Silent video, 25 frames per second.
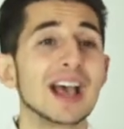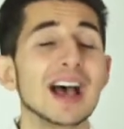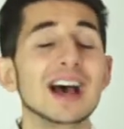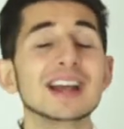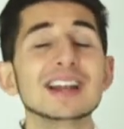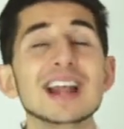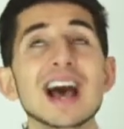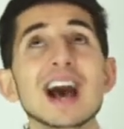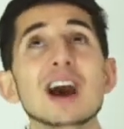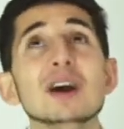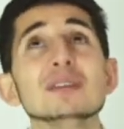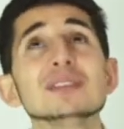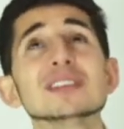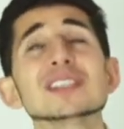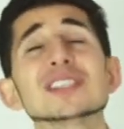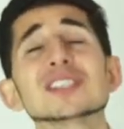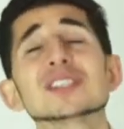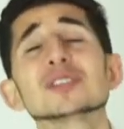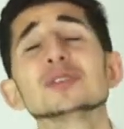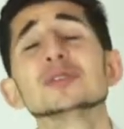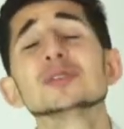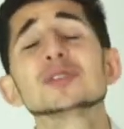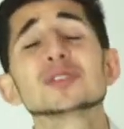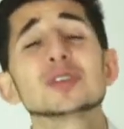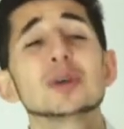and how this
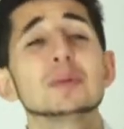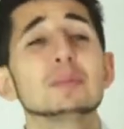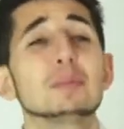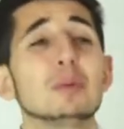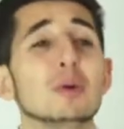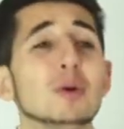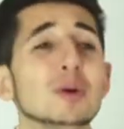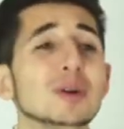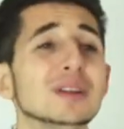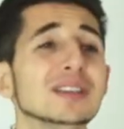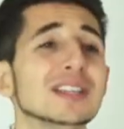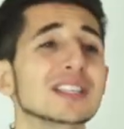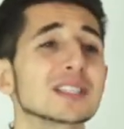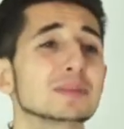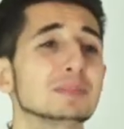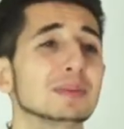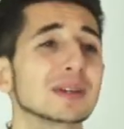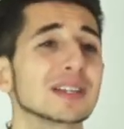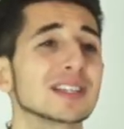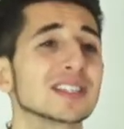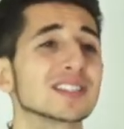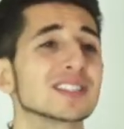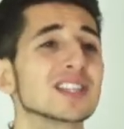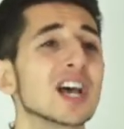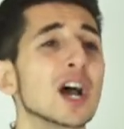is also pointless
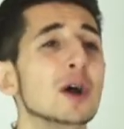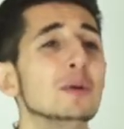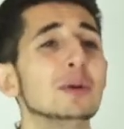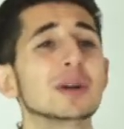because